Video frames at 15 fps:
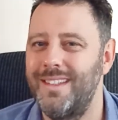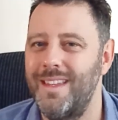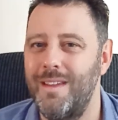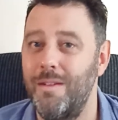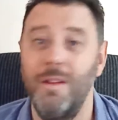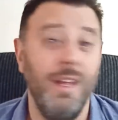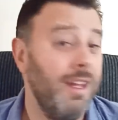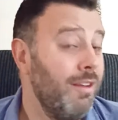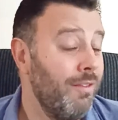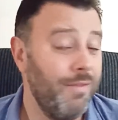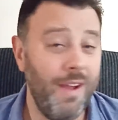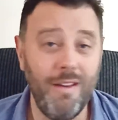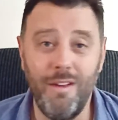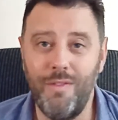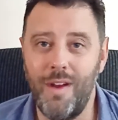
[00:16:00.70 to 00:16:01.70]
do.
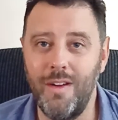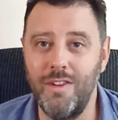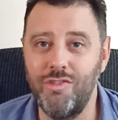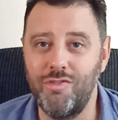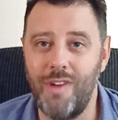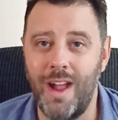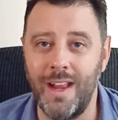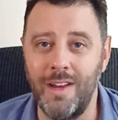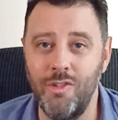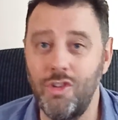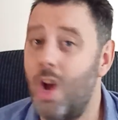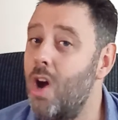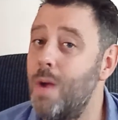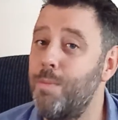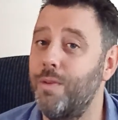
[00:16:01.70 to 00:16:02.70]
Very, very strange.
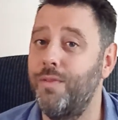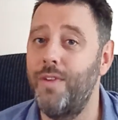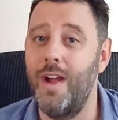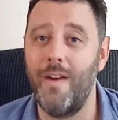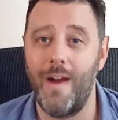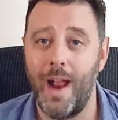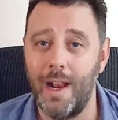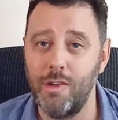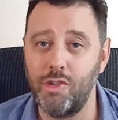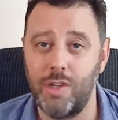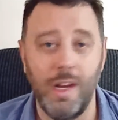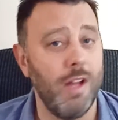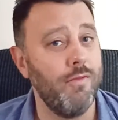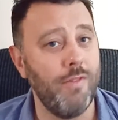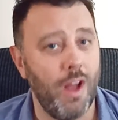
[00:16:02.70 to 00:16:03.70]
I prefer it actually.
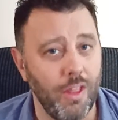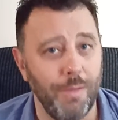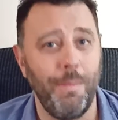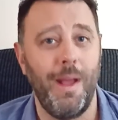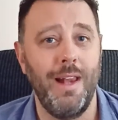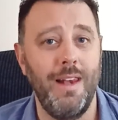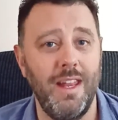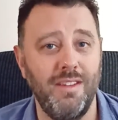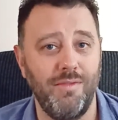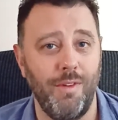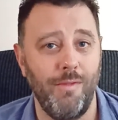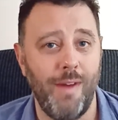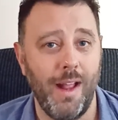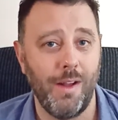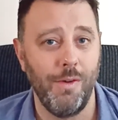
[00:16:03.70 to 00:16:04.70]
I'd rather pay less for a
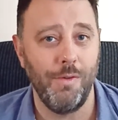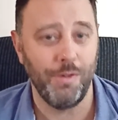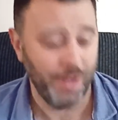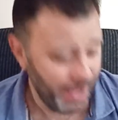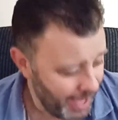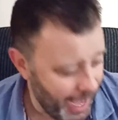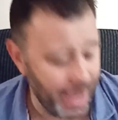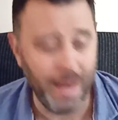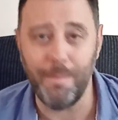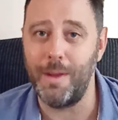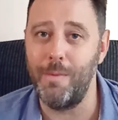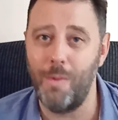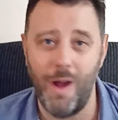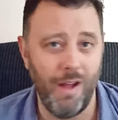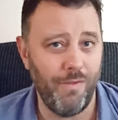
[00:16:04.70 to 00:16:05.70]
record and it'd be
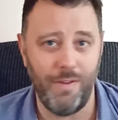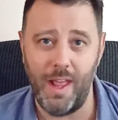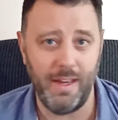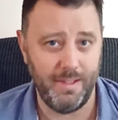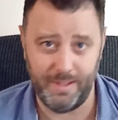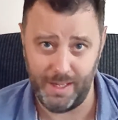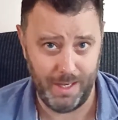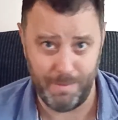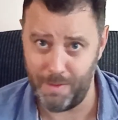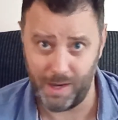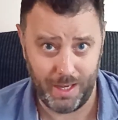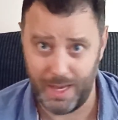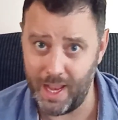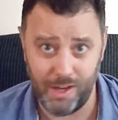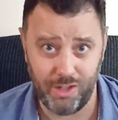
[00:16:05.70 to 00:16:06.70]
worth less sitting in my
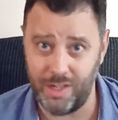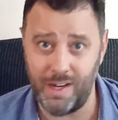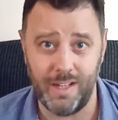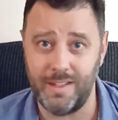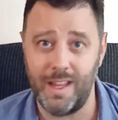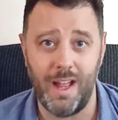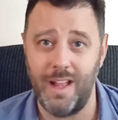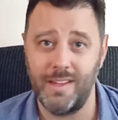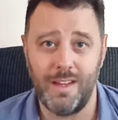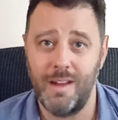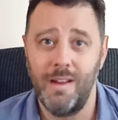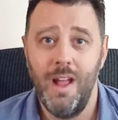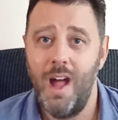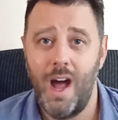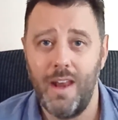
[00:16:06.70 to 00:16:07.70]
collection.
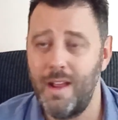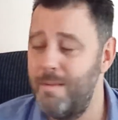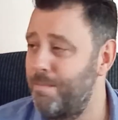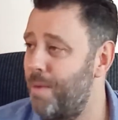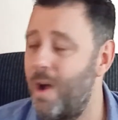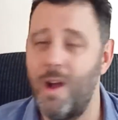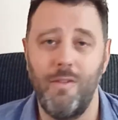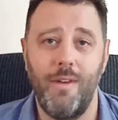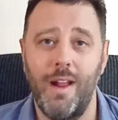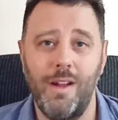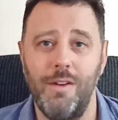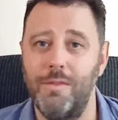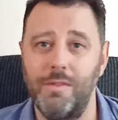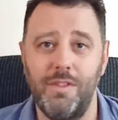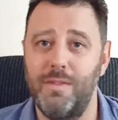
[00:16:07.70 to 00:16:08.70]
I don't buy
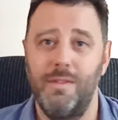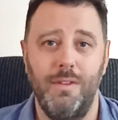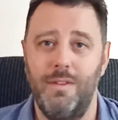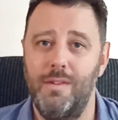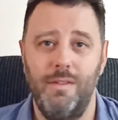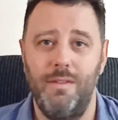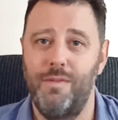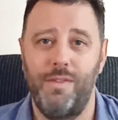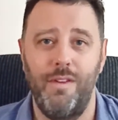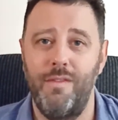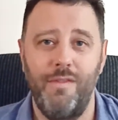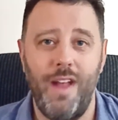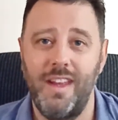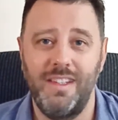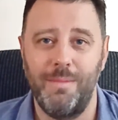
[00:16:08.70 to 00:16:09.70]
records for
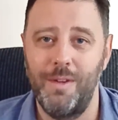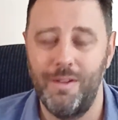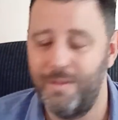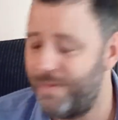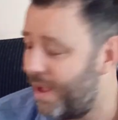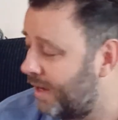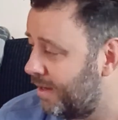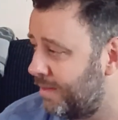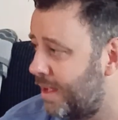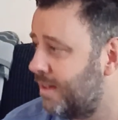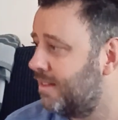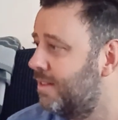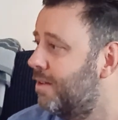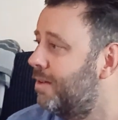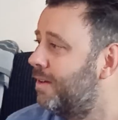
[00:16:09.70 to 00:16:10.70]
investment or value.
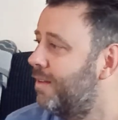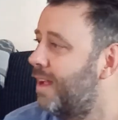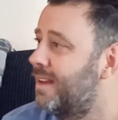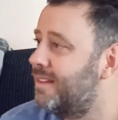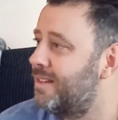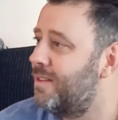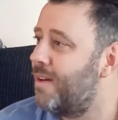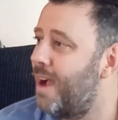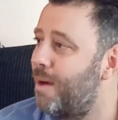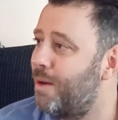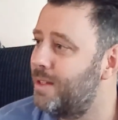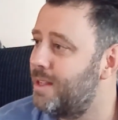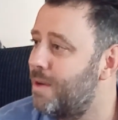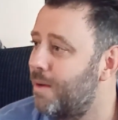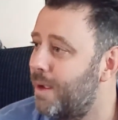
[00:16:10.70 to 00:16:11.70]
That's not how
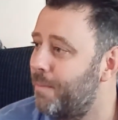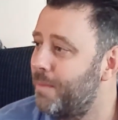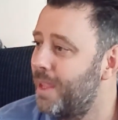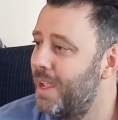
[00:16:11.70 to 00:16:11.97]
I do it.